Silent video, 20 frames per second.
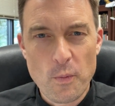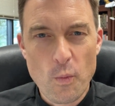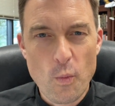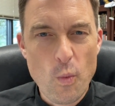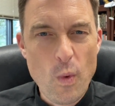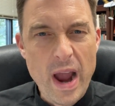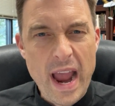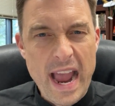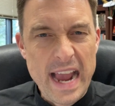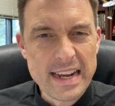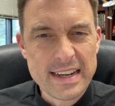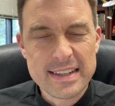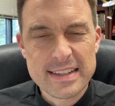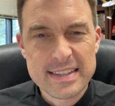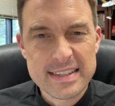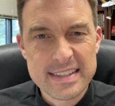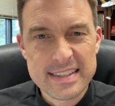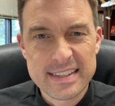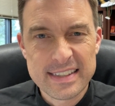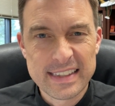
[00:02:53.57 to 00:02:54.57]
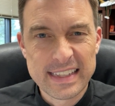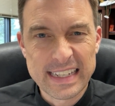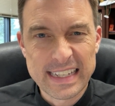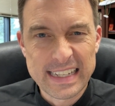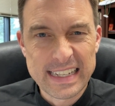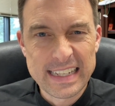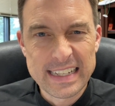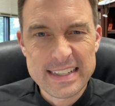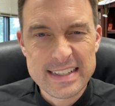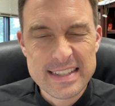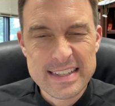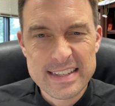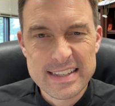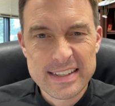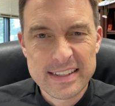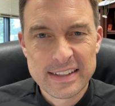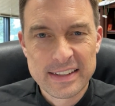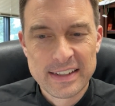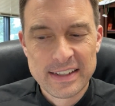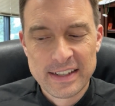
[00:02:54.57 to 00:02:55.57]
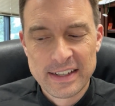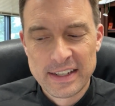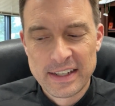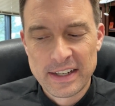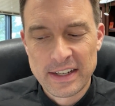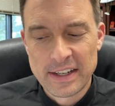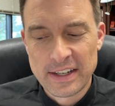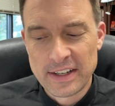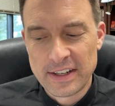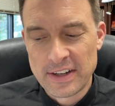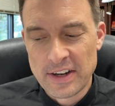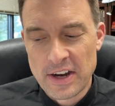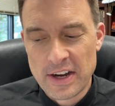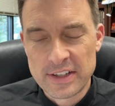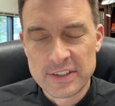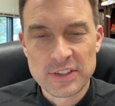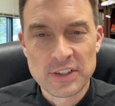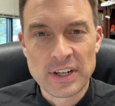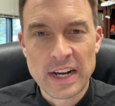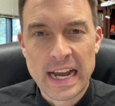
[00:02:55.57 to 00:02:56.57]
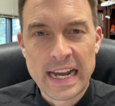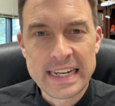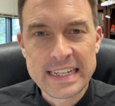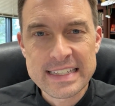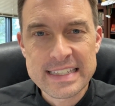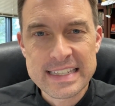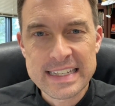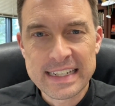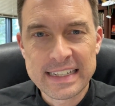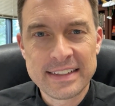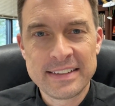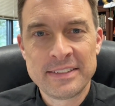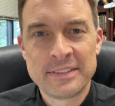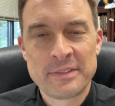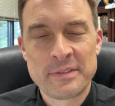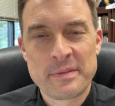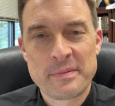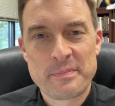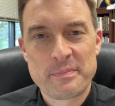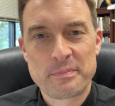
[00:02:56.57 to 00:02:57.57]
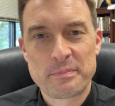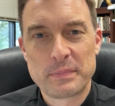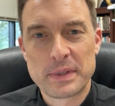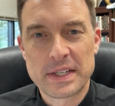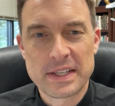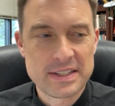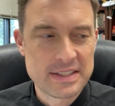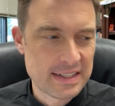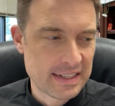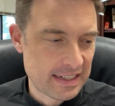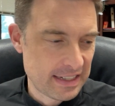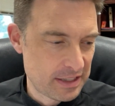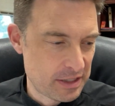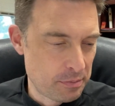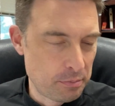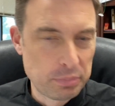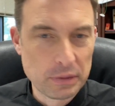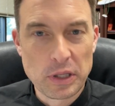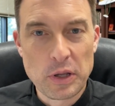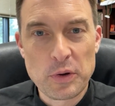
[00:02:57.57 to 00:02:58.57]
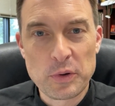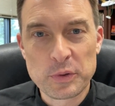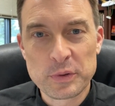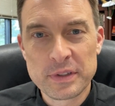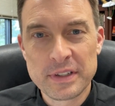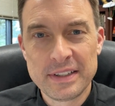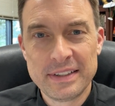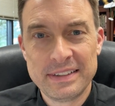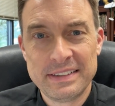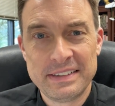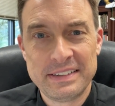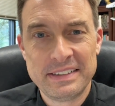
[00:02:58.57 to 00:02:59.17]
wax that gets on your icing, because it gets blown